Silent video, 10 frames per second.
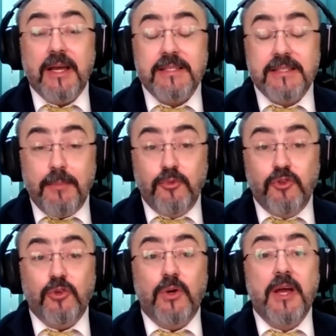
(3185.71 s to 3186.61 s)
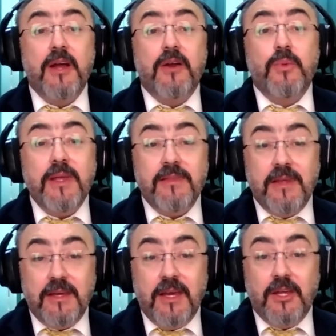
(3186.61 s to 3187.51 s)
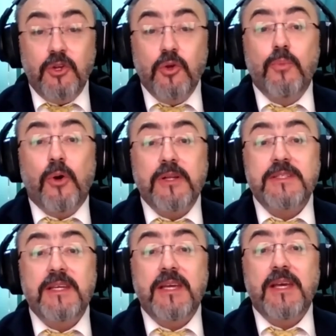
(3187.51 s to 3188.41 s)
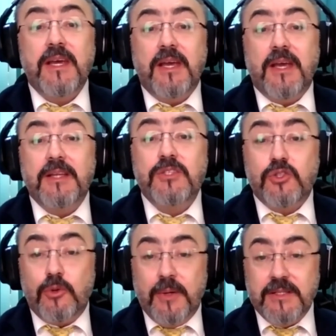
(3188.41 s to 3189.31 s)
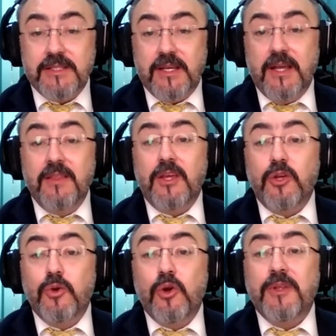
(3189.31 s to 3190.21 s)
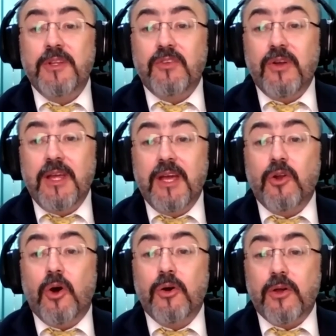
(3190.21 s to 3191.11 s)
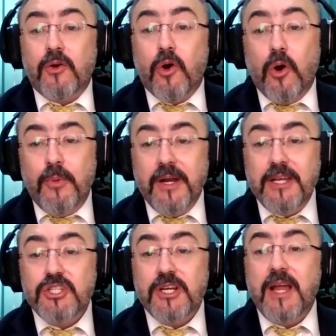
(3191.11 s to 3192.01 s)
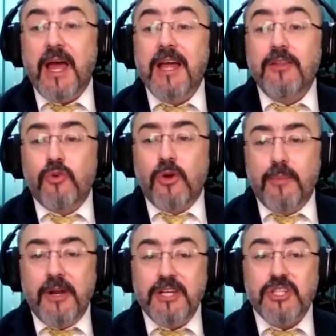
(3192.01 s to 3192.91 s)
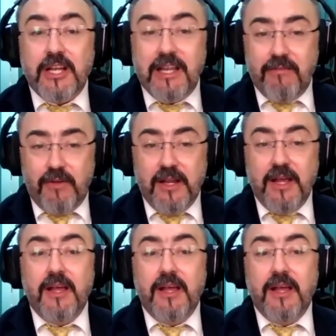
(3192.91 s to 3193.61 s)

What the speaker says: Step 2, rethinking new policy instruments in the Euro-Mediterranean cooperation and collaboration level.